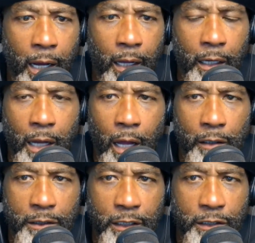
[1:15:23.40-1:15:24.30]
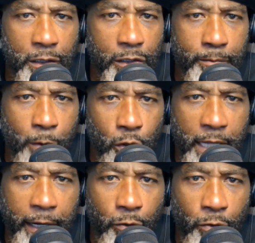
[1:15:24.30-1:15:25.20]
long distance
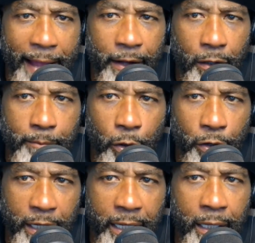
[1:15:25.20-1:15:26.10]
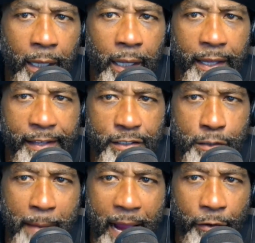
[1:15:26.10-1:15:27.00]
motorcycle riding community,
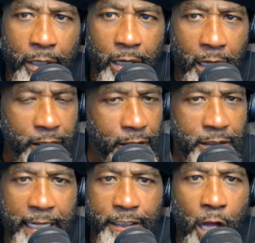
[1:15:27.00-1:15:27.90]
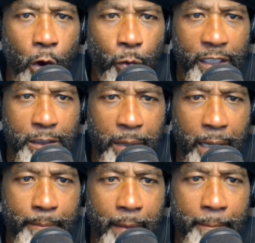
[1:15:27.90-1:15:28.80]
inspiring others. That has always been
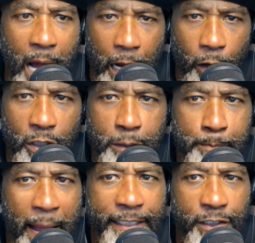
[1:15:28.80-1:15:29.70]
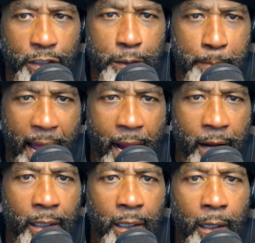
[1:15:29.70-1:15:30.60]
my motto: aspire to inspire,
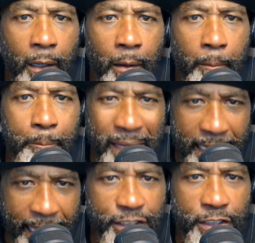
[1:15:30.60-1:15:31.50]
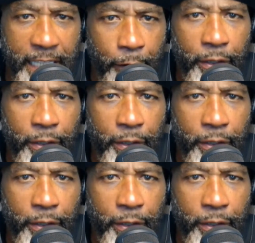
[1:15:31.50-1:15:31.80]
be legendary.